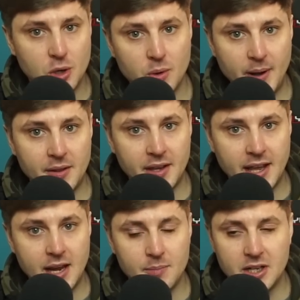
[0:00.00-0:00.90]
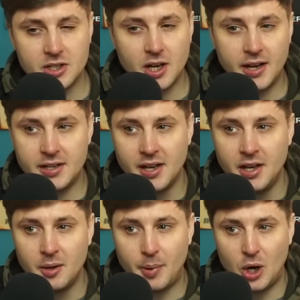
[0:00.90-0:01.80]
about the game, they started
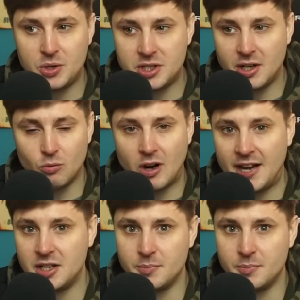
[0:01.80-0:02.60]
posting random